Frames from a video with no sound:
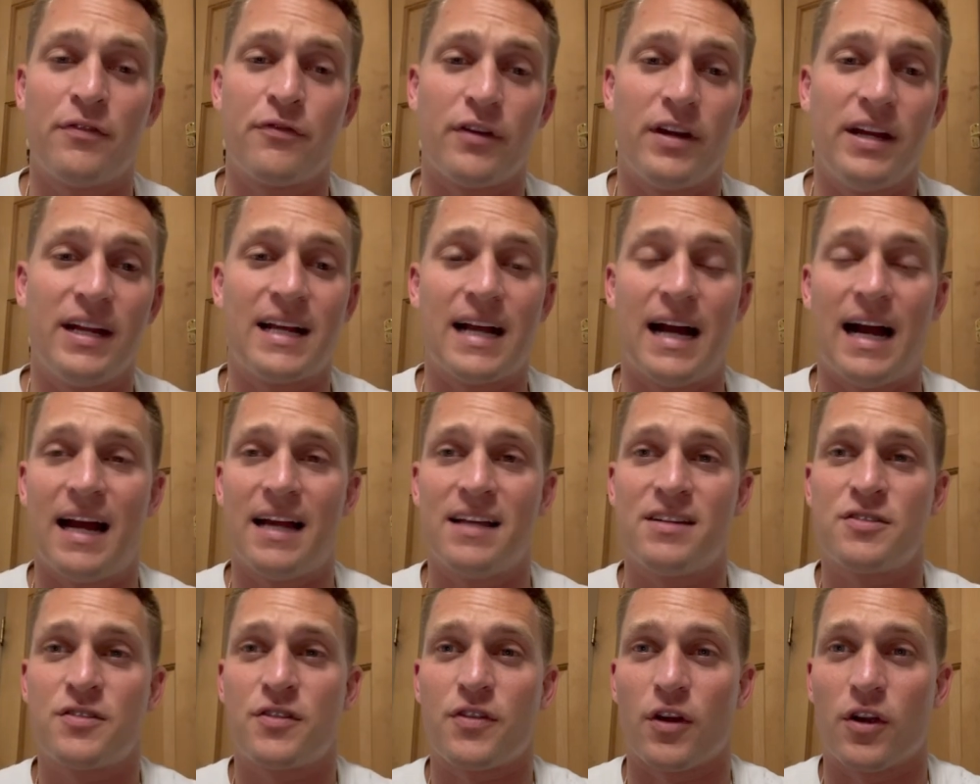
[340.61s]
for you
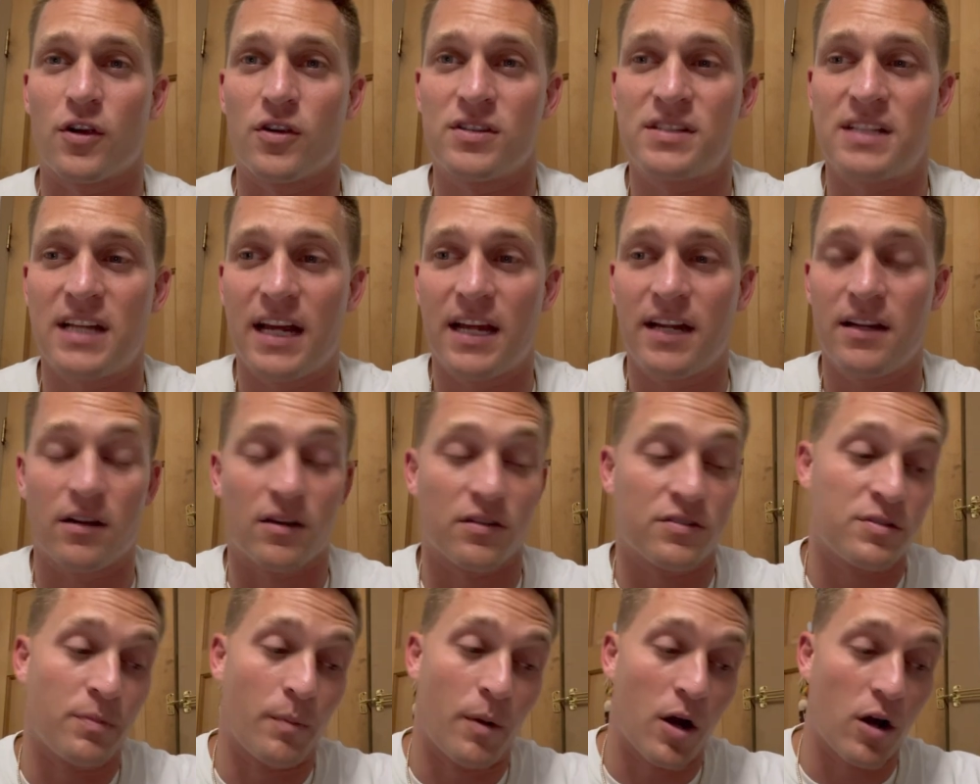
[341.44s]
guys Thursday
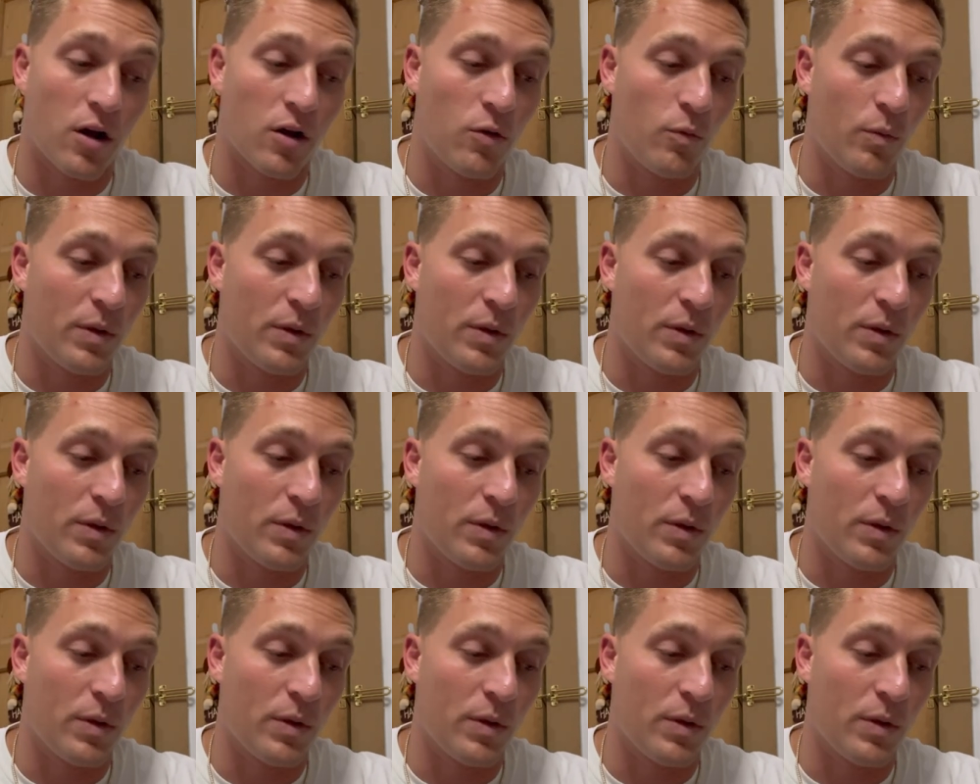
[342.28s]
or tomorrow.